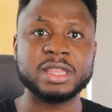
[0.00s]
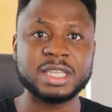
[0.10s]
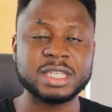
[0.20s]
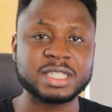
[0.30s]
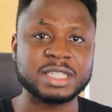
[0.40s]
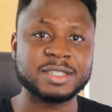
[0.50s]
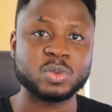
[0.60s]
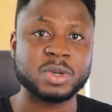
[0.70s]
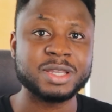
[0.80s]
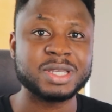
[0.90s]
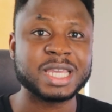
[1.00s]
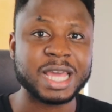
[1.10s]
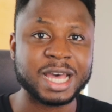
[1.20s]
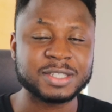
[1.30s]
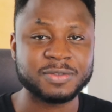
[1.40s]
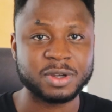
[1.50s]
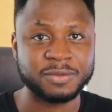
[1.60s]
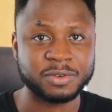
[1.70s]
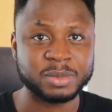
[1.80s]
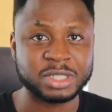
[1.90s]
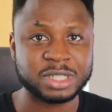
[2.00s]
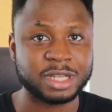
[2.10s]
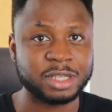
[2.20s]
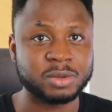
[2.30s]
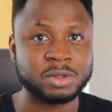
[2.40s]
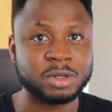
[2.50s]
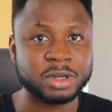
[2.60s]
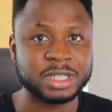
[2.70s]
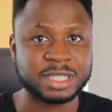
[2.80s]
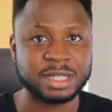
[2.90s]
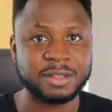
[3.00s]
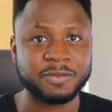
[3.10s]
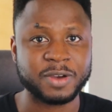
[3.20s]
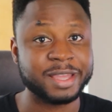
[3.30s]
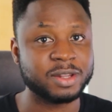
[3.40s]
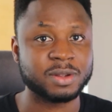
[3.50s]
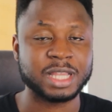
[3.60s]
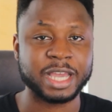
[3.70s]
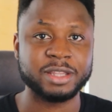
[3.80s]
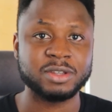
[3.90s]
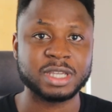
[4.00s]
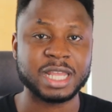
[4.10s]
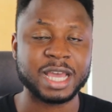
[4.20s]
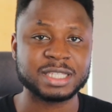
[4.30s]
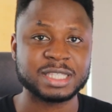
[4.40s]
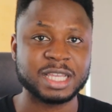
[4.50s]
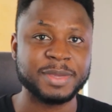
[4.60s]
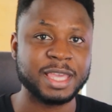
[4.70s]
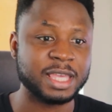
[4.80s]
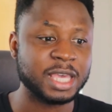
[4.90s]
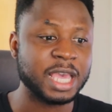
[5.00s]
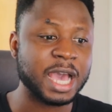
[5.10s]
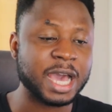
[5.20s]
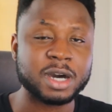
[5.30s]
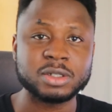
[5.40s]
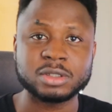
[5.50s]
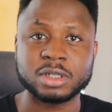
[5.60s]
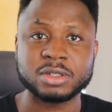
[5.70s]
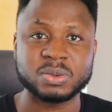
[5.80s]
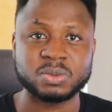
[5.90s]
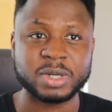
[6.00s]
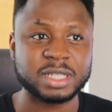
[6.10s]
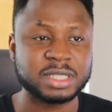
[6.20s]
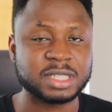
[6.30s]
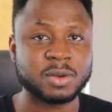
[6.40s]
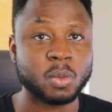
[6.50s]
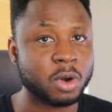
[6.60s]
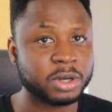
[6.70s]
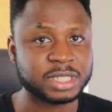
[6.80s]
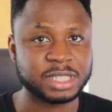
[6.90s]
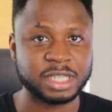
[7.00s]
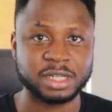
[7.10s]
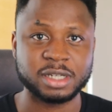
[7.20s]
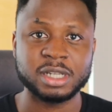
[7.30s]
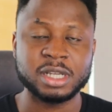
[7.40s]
This is where you can ask for information that you will not easily find online. You can ask them, hey, how does renting works here?